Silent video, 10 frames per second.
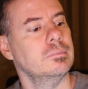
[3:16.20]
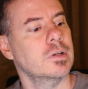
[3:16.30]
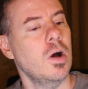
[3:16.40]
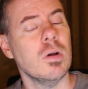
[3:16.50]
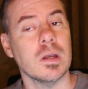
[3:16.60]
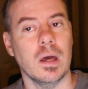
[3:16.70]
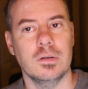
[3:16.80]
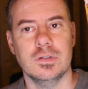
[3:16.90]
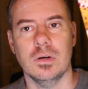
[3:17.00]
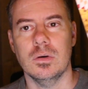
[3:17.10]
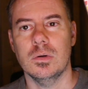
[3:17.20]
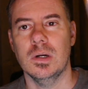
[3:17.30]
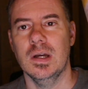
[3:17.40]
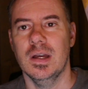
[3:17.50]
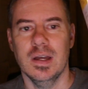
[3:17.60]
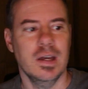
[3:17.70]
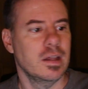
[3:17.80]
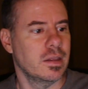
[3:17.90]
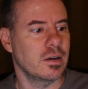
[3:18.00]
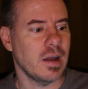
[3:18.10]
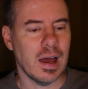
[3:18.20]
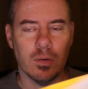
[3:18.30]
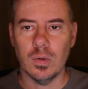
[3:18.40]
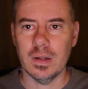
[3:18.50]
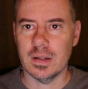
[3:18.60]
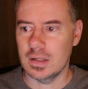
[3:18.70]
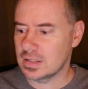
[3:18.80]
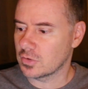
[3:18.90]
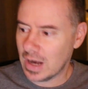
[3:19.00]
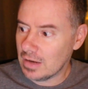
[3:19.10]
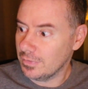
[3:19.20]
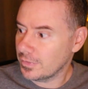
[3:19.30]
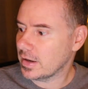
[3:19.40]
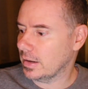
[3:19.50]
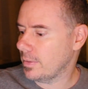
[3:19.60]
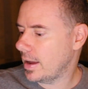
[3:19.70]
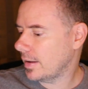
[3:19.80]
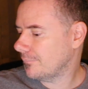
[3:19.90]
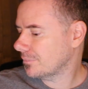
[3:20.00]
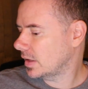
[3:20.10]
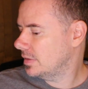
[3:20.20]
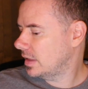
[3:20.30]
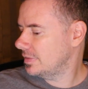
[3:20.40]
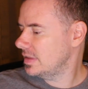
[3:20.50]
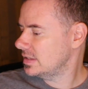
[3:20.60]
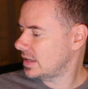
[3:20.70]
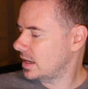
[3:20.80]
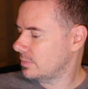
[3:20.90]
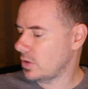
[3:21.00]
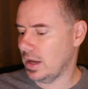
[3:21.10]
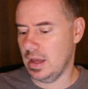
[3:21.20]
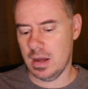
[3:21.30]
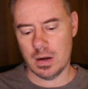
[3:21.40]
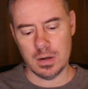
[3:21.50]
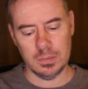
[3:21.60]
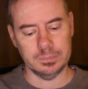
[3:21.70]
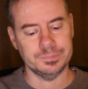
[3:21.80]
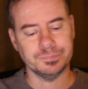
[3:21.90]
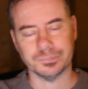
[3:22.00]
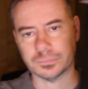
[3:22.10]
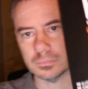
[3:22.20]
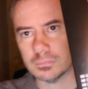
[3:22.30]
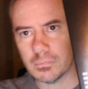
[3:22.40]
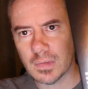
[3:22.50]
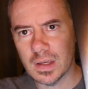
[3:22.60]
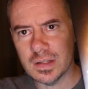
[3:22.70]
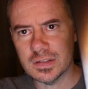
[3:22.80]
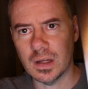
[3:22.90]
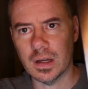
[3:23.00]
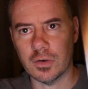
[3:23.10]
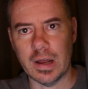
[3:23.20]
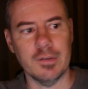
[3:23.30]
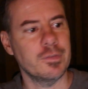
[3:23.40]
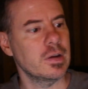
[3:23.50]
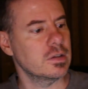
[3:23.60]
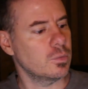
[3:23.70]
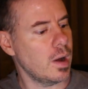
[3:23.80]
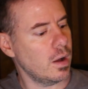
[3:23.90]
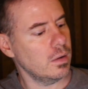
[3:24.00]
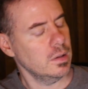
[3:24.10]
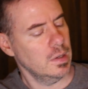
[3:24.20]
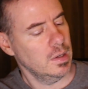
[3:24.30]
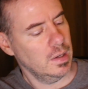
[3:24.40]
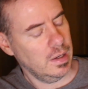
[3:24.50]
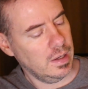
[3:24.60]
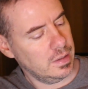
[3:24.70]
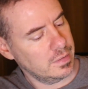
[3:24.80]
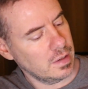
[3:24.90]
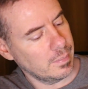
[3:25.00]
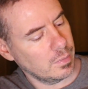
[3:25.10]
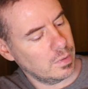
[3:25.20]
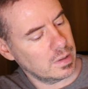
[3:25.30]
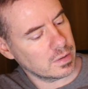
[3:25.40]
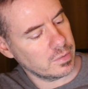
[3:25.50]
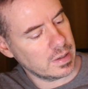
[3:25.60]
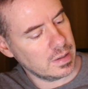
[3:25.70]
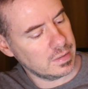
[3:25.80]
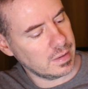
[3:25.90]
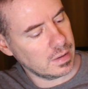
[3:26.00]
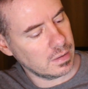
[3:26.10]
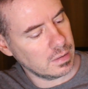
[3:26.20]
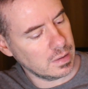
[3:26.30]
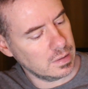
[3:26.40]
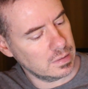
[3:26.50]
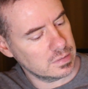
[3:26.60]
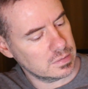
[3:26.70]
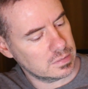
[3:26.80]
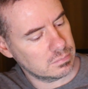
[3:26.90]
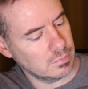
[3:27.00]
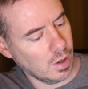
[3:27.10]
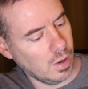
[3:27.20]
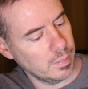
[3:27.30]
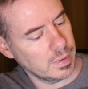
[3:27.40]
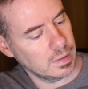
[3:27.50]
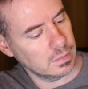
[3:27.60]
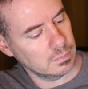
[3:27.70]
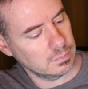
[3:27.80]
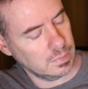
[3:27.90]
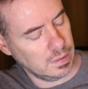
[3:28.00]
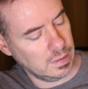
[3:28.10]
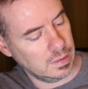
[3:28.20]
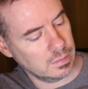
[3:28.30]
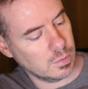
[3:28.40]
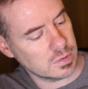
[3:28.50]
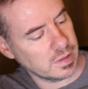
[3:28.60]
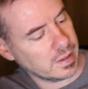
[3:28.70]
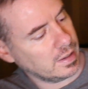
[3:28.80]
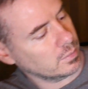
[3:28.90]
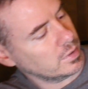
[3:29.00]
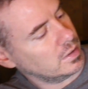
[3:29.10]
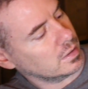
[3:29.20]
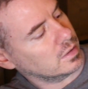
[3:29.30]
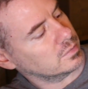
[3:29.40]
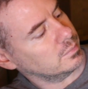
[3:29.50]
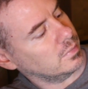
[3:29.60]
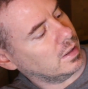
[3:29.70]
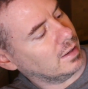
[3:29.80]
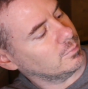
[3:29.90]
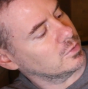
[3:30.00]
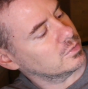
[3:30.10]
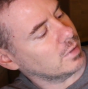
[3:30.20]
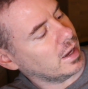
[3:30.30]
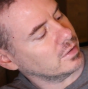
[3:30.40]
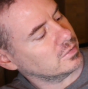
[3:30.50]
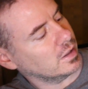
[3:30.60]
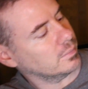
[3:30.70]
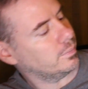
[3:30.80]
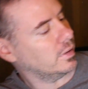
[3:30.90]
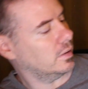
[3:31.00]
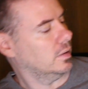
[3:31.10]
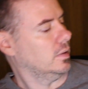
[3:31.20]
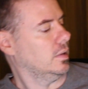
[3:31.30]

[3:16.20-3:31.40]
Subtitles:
coconut. So they're not really, it's grain free, right? And then this item right here is grain free as well. And the number one ingredient there is almond, and of course I can't read it because I'm losing my eyesight, but